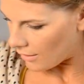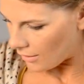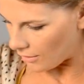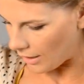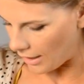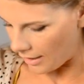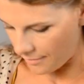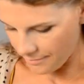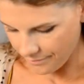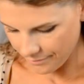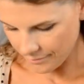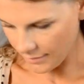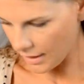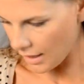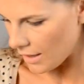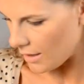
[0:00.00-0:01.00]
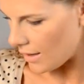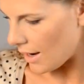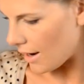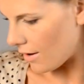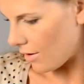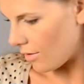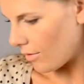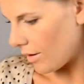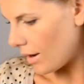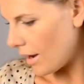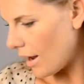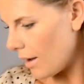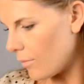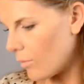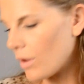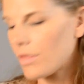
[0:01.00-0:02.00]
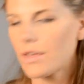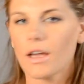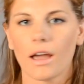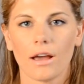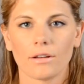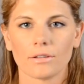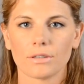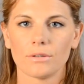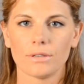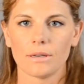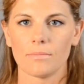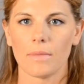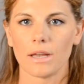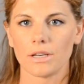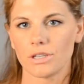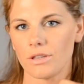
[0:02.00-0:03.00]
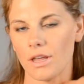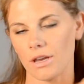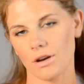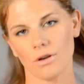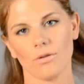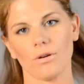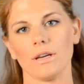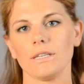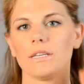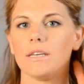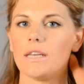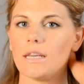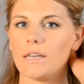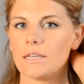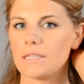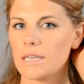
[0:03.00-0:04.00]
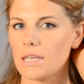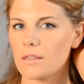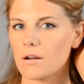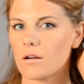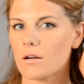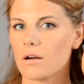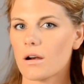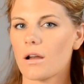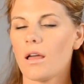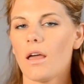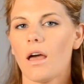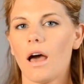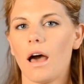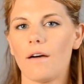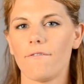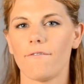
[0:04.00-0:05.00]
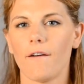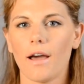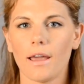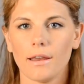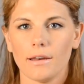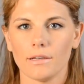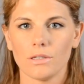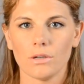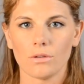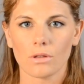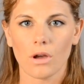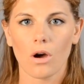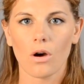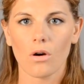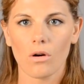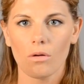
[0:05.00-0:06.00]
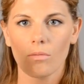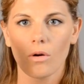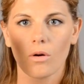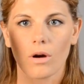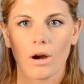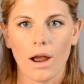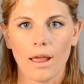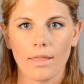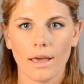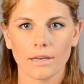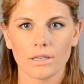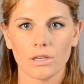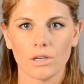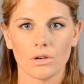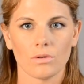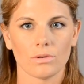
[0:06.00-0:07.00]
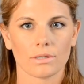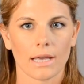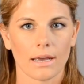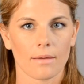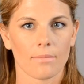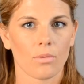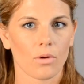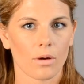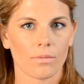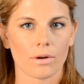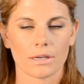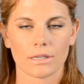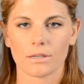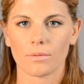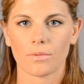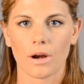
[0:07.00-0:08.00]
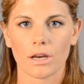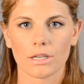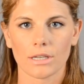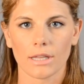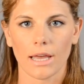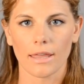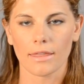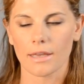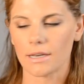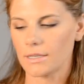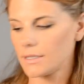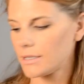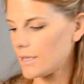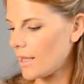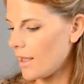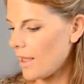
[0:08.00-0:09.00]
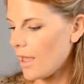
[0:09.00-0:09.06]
Okay. Now, one thing I also didn't mention that you're going to need is either a fine tooth comb, or I like to use like a boar bristle brush like this.